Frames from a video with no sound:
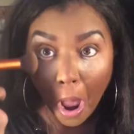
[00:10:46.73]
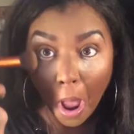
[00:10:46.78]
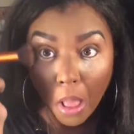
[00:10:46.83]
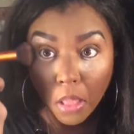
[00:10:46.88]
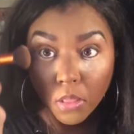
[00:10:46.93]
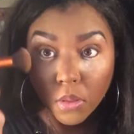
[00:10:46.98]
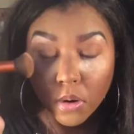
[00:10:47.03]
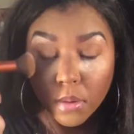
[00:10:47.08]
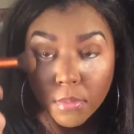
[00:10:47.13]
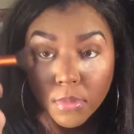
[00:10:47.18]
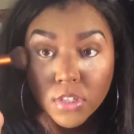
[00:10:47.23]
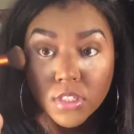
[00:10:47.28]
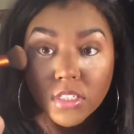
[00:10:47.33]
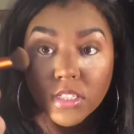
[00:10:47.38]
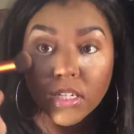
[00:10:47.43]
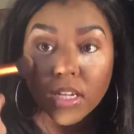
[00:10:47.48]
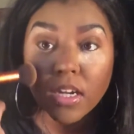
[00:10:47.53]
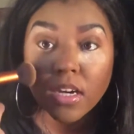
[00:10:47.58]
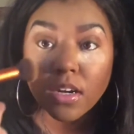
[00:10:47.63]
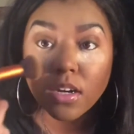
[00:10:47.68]
Laura
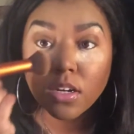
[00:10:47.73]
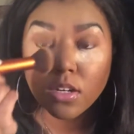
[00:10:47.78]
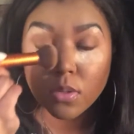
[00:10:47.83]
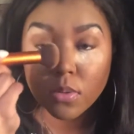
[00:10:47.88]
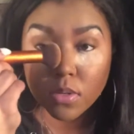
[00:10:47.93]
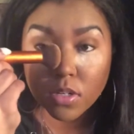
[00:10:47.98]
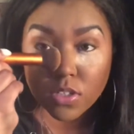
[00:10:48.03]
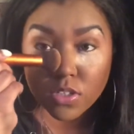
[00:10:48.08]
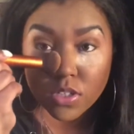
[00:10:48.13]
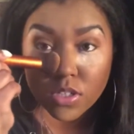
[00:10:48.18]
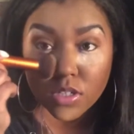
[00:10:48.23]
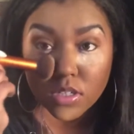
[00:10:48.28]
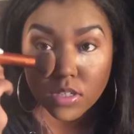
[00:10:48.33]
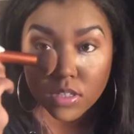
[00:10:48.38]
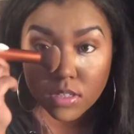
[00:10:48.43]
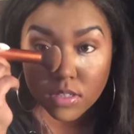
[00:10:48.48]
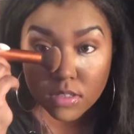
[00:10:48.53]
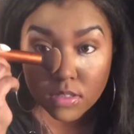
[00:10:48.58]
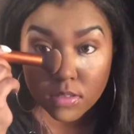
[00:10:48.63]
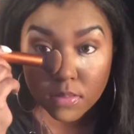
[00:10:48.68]
Mercier, you're a
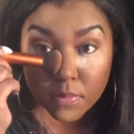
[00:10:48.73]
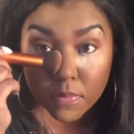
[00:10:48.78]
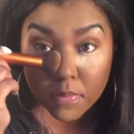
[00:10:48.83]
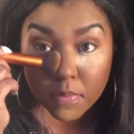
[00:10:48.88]
genius.